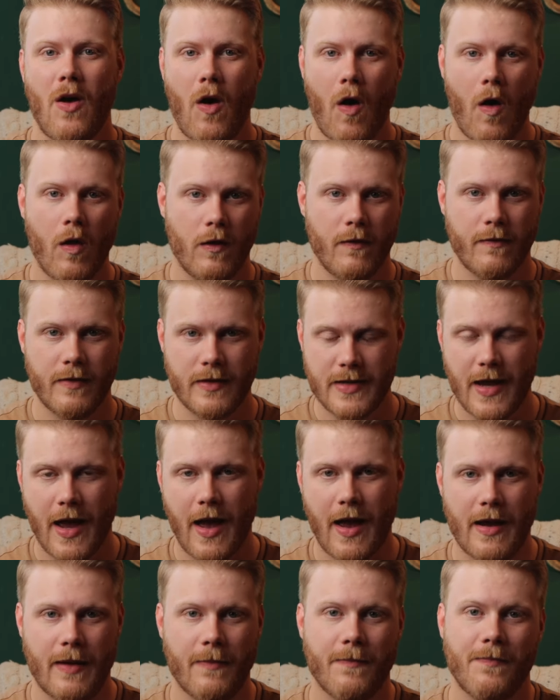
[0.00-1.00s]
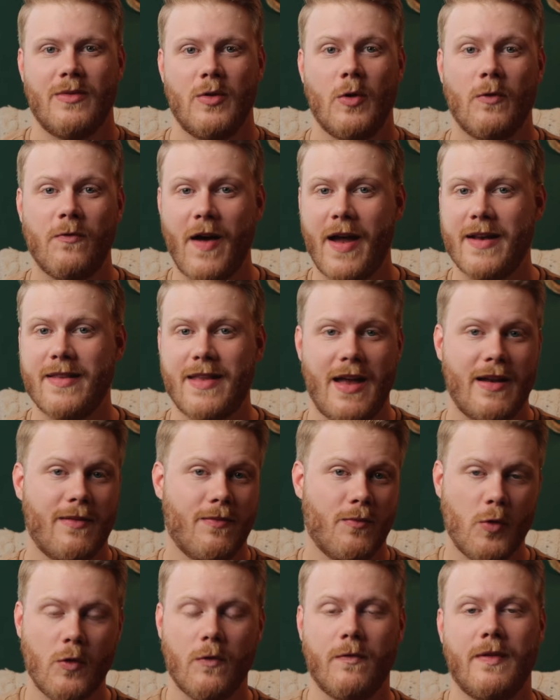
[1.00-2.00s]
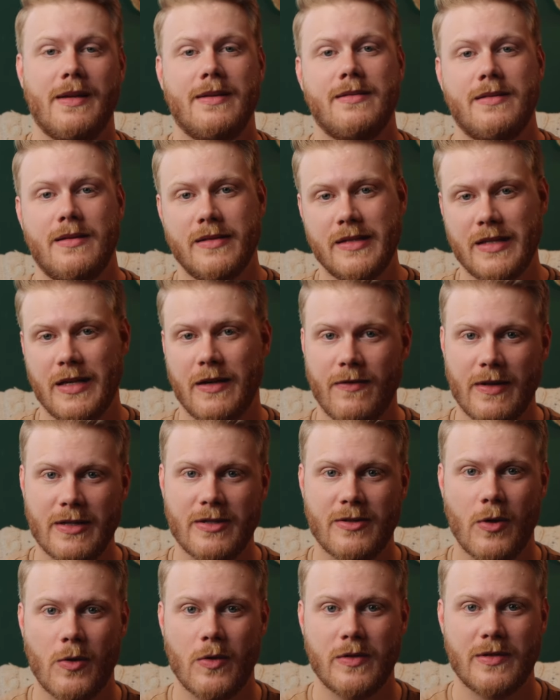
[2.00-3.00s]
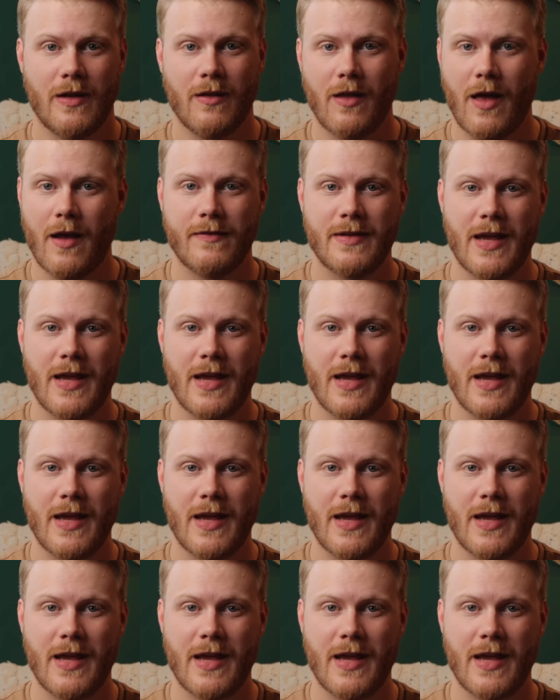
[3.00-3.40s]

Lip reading: all of the time. You'll find that in movies and TV shows, a lot of